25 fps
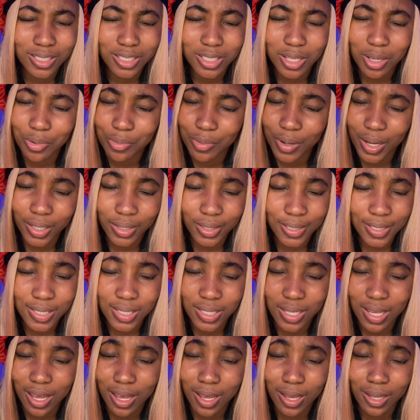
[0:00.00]
reckless,
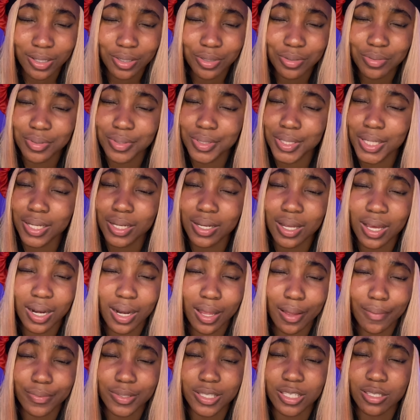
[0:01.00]
God. You did not
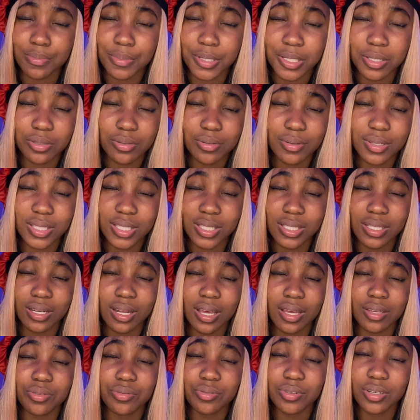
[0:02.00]
have to speak to us
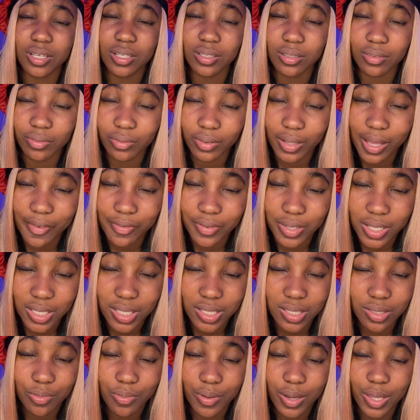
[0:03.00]
tonight. You could have left us
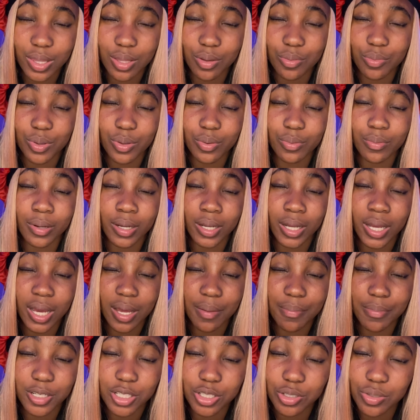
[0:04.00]
the way that we were, God,
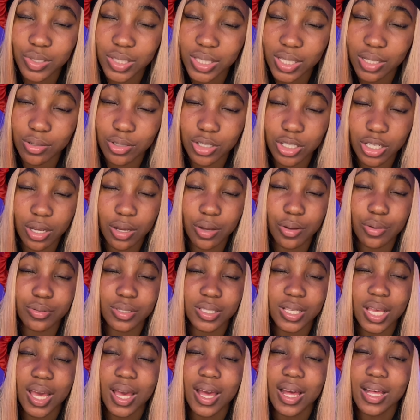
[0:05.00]
but you still chose
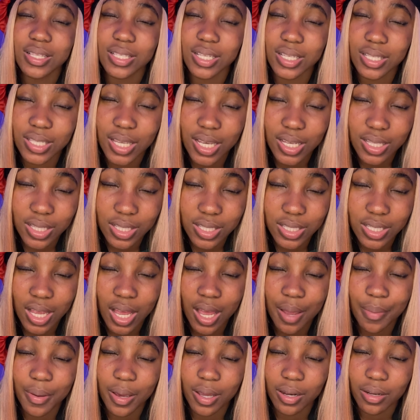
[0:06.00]
to take the
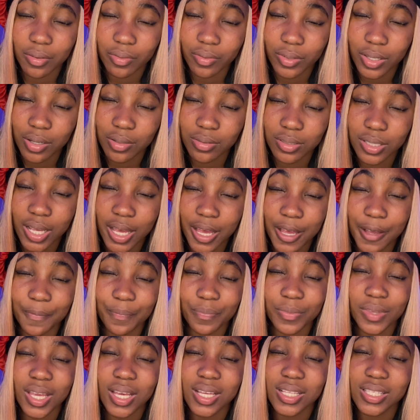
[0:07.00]
time out of your day
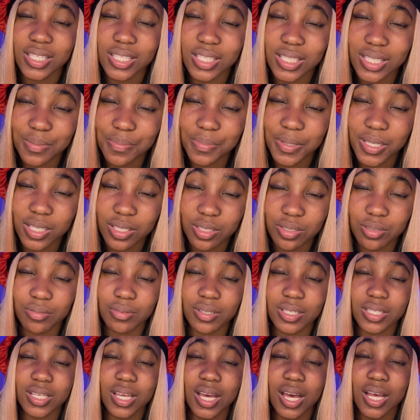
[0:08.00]
to speak to
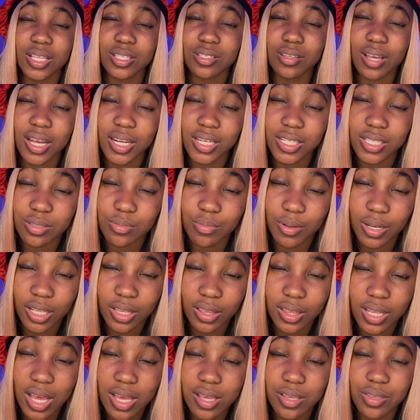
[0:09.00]
us, God. So I just want
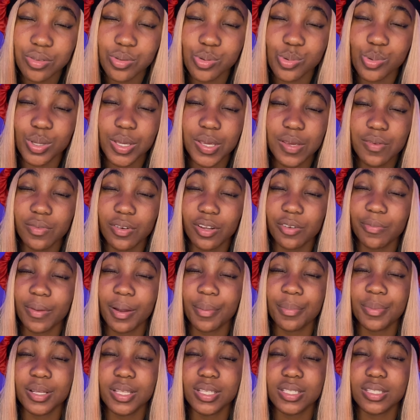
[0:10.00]
to thank you. Even if my
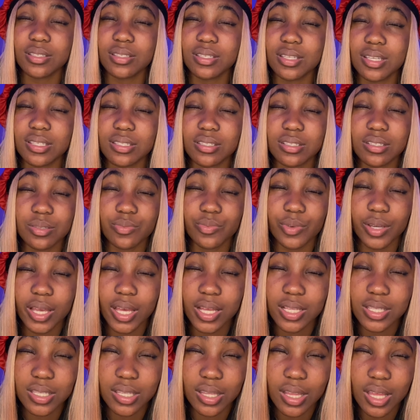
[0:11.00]
brothers and sisters
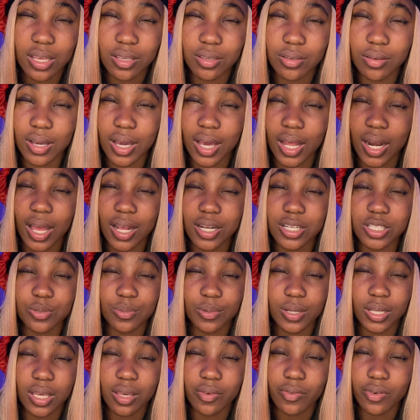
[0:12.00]
forget to thank you, God, I just
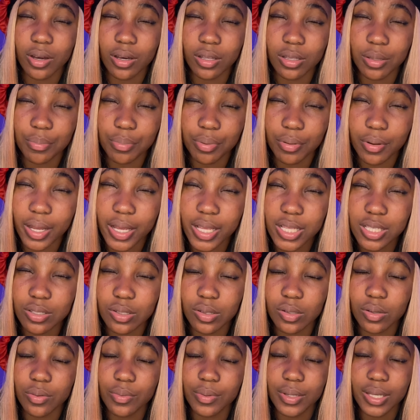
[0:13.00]
want to give all the praise,
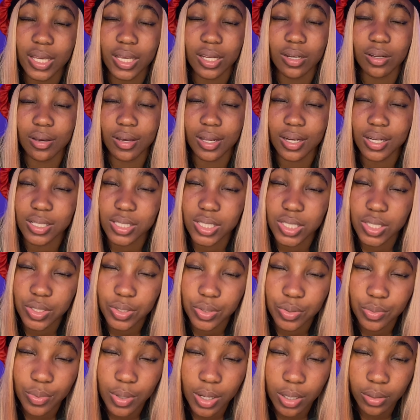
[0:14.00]
glory, and honor to
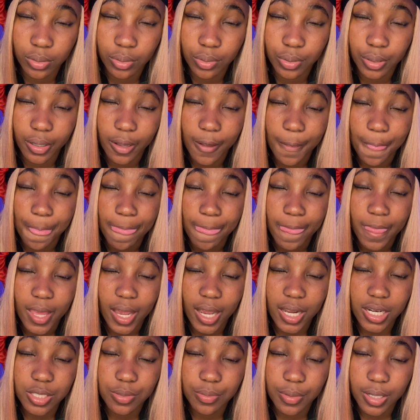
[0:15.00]
you, oh Lord. I
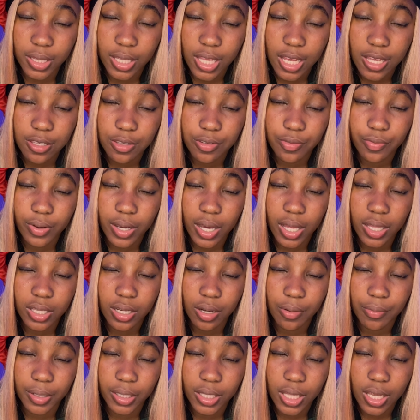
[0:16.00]
just want to thank you, Father. I
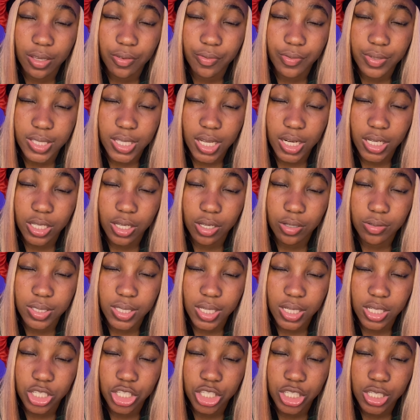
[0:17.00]
want to thank you for sending your
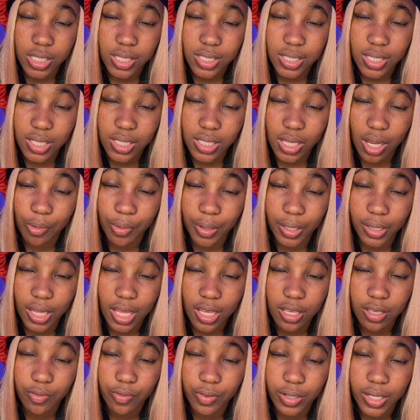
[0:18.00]
son Jesus. I want to
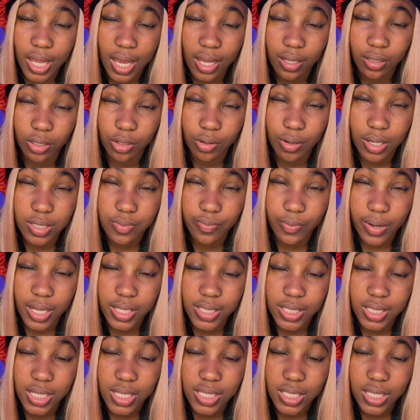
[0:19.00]
thank you for dying on the cross for our
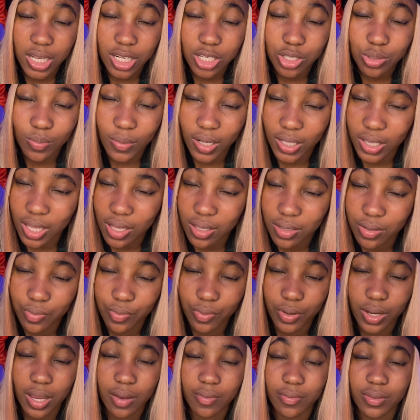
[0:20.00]
sins. I just want to thank you
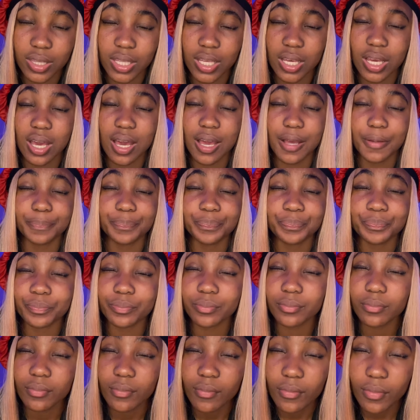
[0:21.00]
for everything, God.
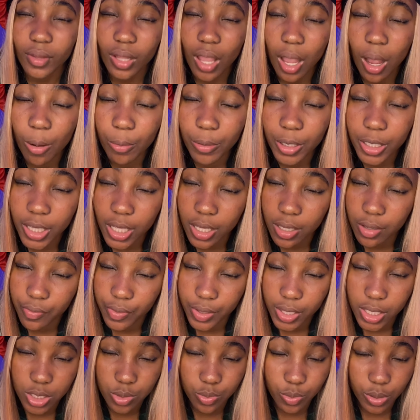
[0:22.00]
I want to thank you for
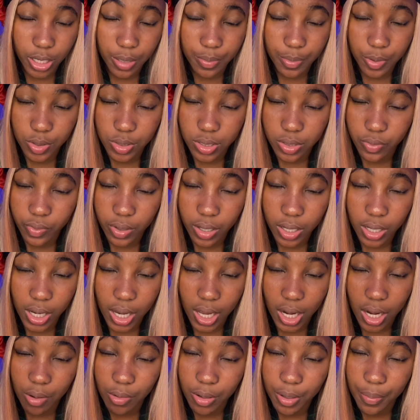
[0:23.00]
this word, most of all, God.
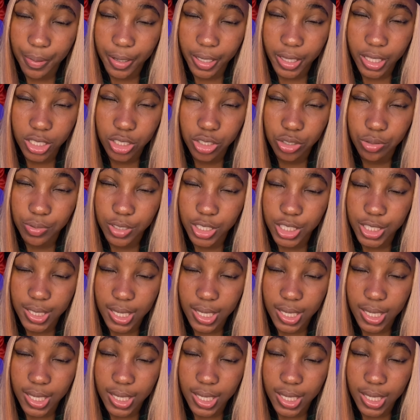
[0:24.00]
I want to pray that you would just